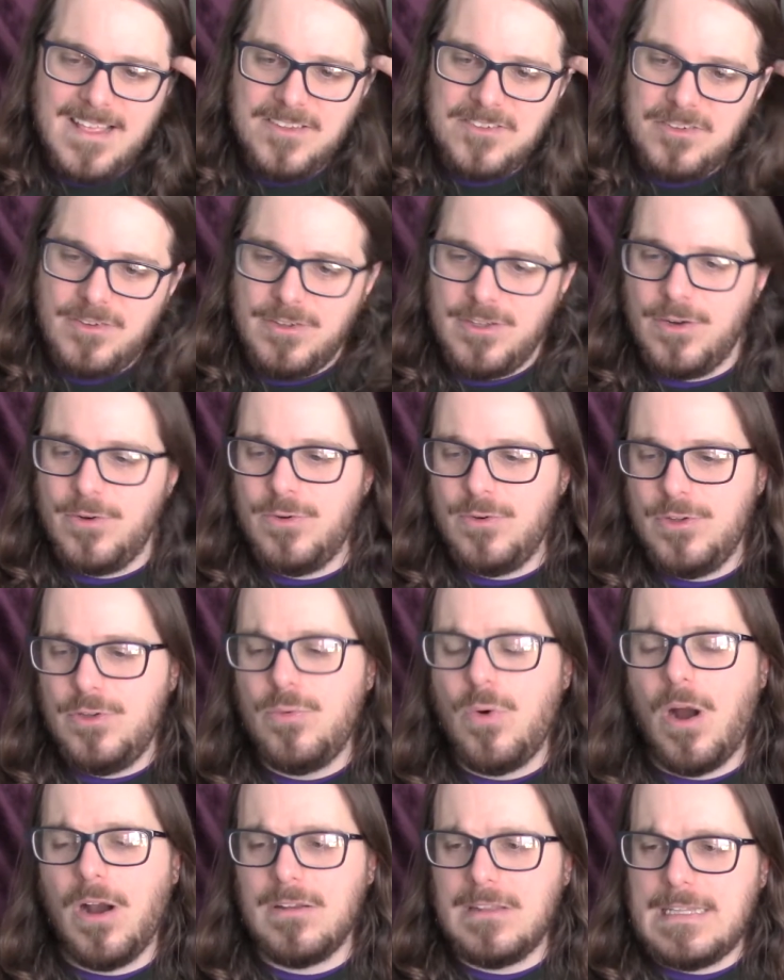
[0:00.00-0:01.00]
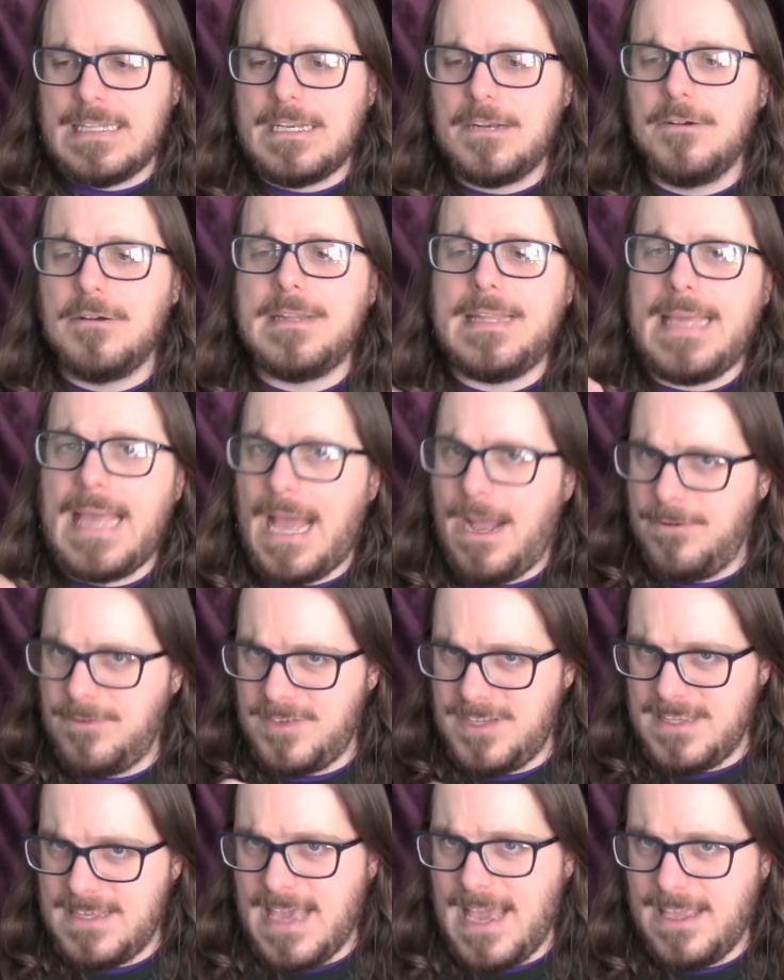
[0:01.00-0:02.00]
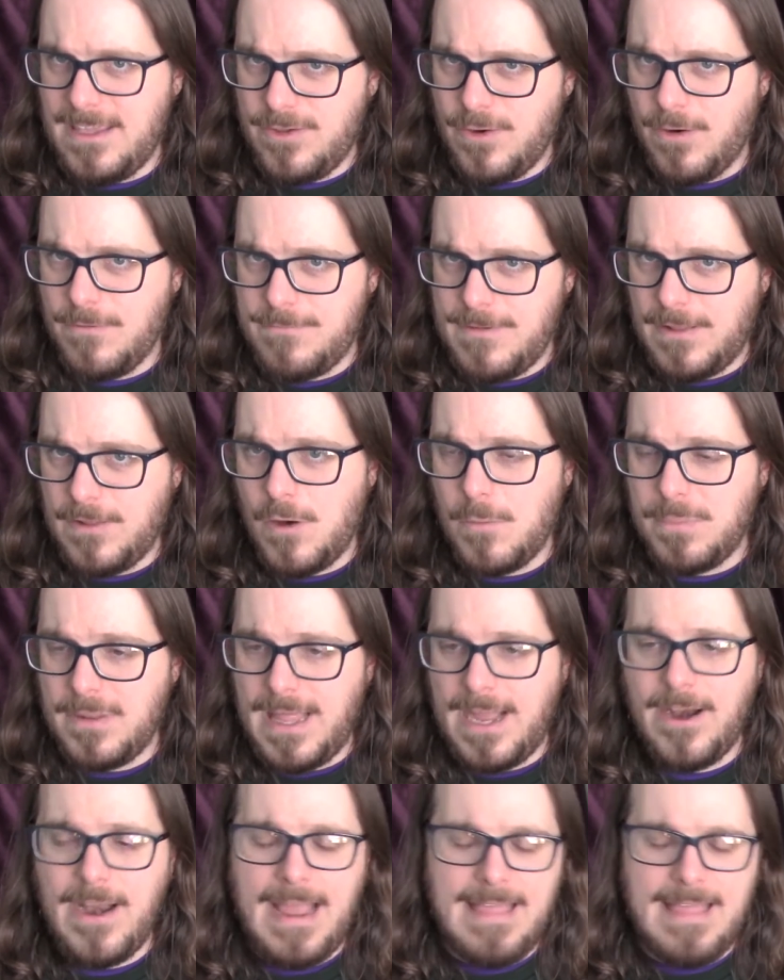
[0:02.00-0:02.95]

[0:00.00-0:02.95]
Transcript: So you are literally out to get your fellow player.